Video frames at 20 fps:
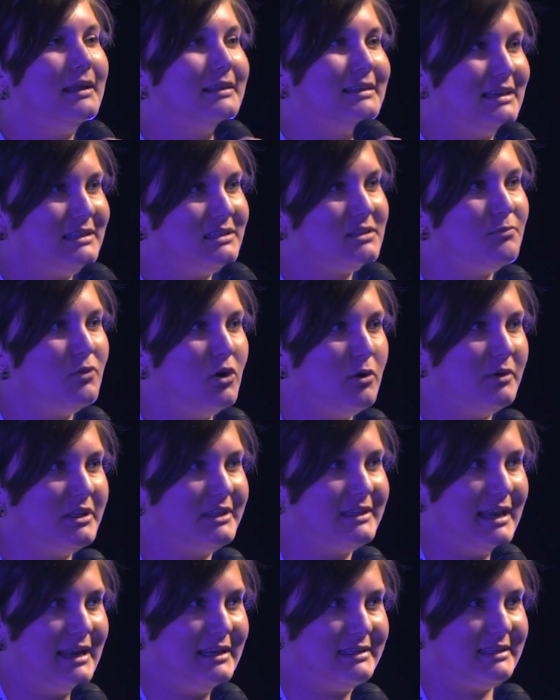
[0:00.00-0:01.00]
That's the
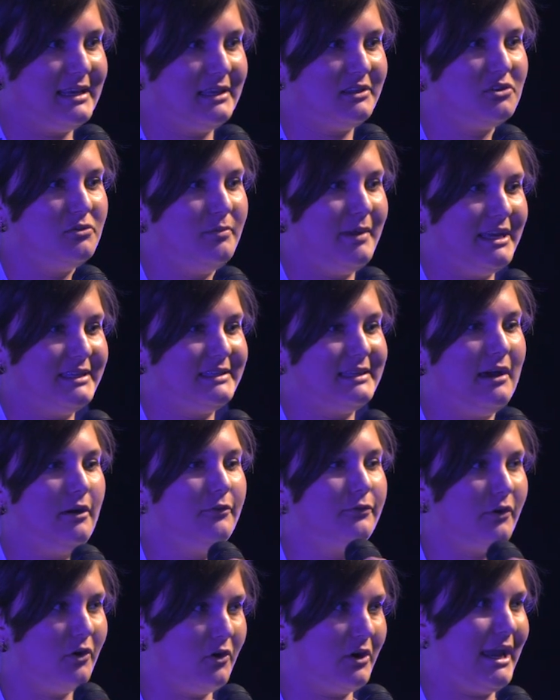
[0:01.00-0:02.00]
moment that I said to
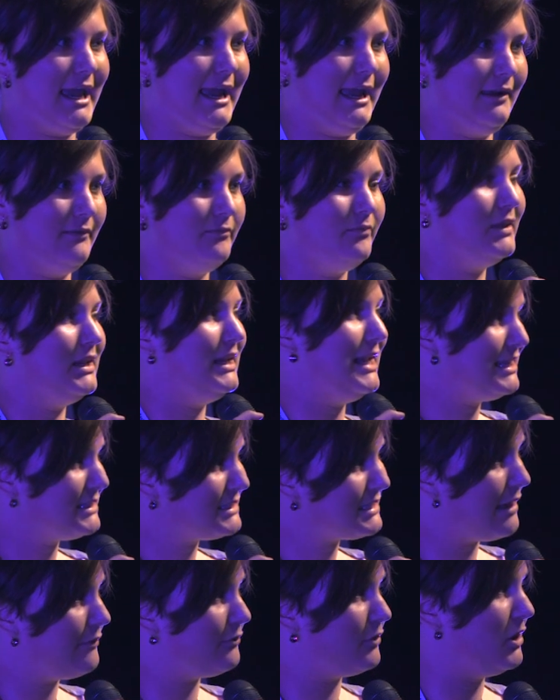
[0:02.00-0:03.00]
myself, okay,
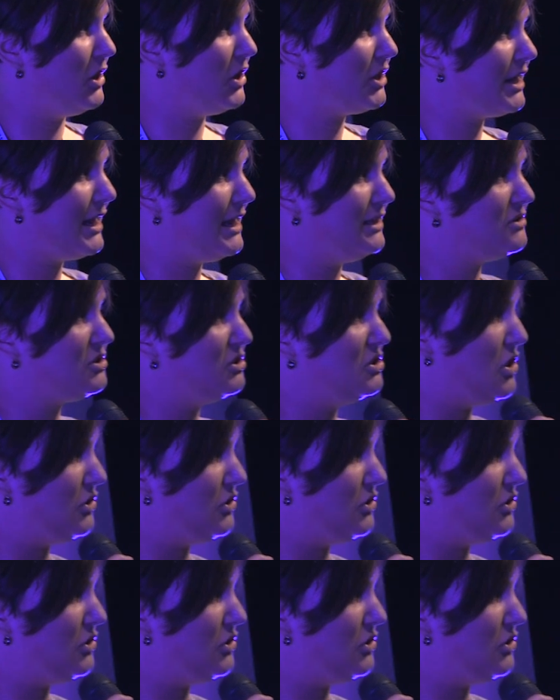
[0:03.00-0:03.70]
let's have a look into